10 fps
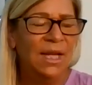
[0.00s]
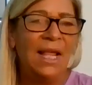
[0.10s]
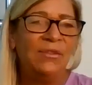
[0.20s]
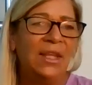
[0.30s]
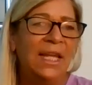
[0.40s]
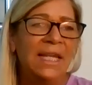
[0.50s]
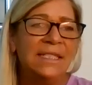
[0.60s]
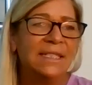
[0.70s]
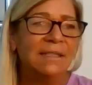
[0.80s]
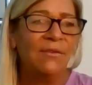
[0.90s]
and at the
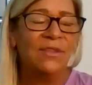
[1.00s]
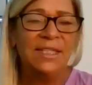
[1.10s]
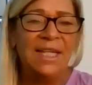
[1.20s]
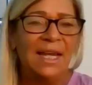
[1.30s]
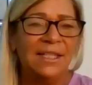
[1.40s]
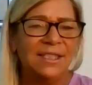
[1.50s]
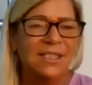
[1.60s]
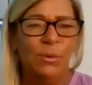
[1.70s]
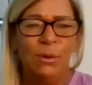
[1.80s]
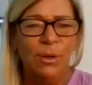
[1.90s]
end of the day,
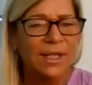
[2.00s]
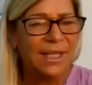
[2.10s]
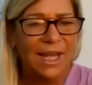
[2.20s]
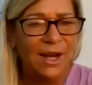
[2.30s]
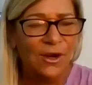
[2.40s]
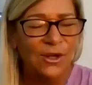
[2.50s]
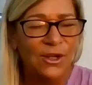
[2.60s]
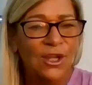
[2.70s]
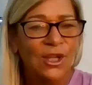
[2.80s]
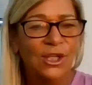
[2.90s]
do we really care?
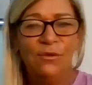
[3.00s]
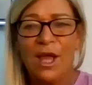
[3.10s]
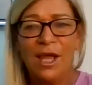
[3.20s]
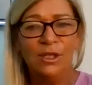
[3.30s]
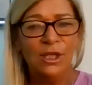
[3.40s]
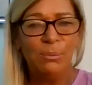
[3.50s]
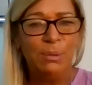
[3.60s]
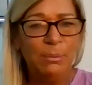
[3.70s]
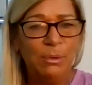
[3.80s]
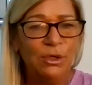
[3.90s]
You've got, you know,
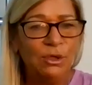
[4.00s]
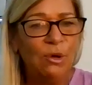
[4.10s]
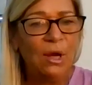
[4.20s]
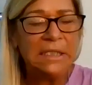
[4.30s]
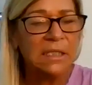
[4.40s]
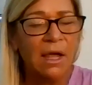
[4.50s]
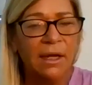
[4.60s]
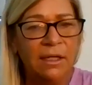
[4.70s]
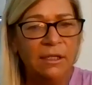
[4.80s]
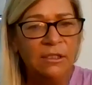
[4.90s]
people in Ukraine
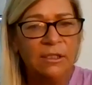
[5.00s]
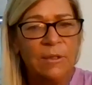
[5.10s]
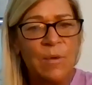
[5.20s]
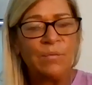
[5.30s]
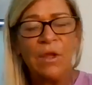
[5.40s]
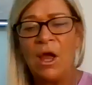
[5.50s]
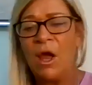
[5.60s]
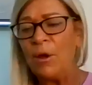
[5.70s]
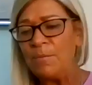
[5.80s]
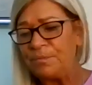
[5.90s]
dying.
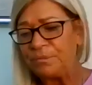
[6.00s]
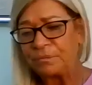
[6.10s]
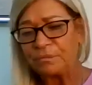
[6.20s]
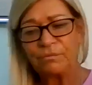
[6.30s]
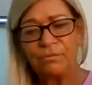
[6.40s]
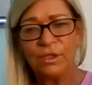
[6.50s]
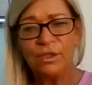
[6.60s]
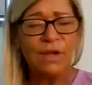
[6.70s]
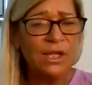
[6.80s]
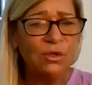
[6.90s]
Um,
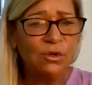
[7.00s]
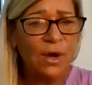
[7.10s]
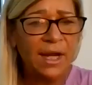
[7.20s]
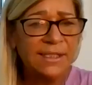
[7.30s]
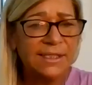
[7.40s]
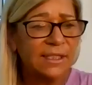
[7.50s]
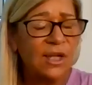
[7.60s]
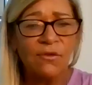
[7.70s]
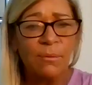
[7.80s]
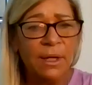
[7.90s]
you've got Ukraine's
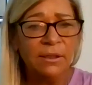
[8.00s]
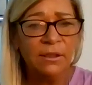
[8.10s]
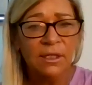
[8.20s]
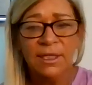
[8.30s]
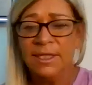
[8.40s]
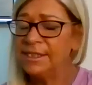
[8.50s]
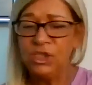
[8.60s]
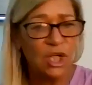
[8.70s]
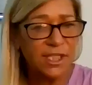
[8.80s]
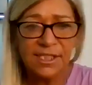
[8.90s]
government is
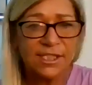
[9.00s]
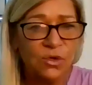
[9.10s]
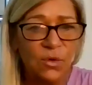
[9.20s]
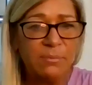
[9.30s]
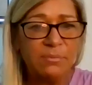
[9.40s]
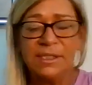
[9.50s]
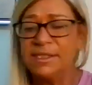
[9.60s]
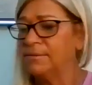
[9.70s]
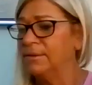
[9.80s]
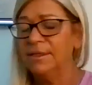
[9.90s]
just as corrupt
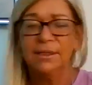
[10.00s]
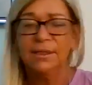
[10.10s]
as